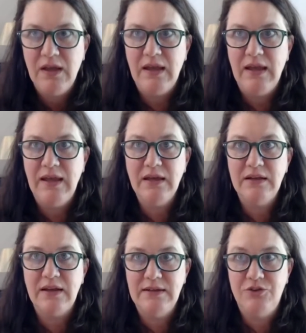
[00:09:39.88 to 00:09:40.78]
and
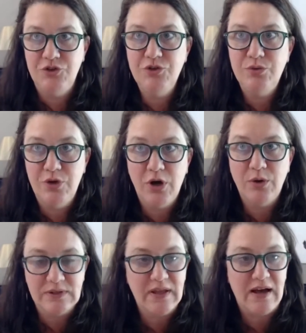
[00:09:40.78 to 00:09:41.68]
i do know
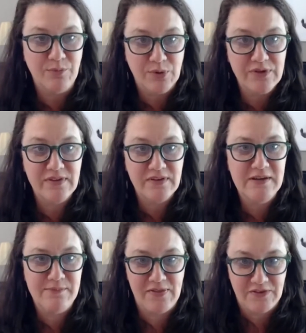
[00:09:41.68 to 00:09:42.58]
a lot more than
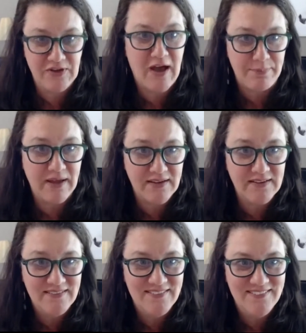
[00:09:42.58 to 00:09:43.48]
him on the topic
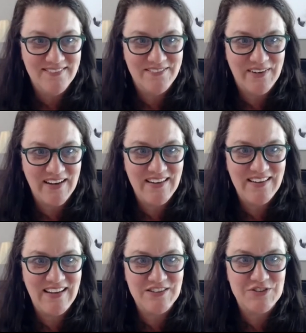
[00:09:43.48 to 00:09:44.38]
right?
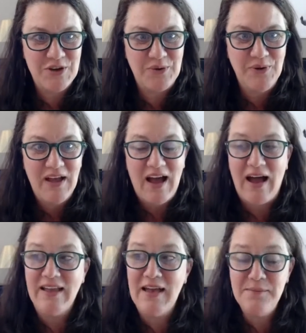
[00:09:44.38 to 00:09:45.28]
And so
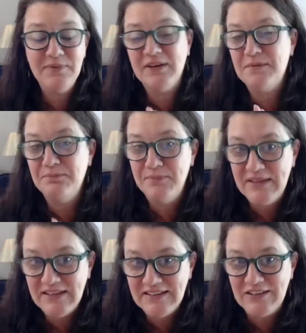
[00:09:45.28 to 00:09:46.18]
I am
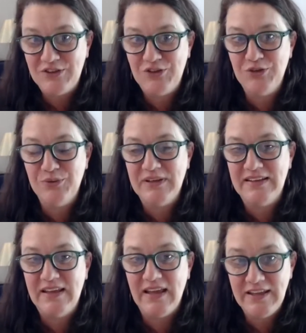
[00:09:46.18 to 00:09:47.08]
committed to
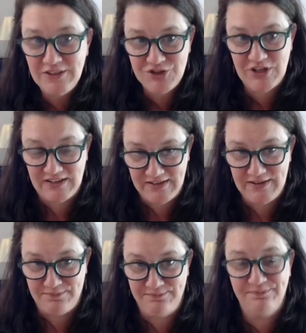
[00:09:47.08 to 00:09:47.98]
engaging
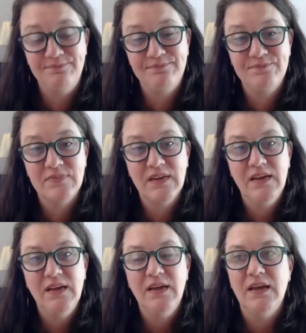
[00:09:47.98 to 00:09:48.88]
him.
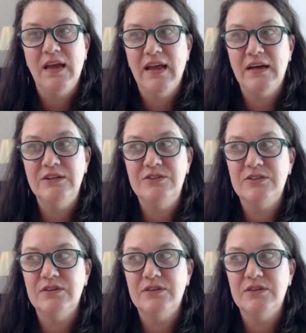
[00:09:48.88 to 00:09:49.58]
And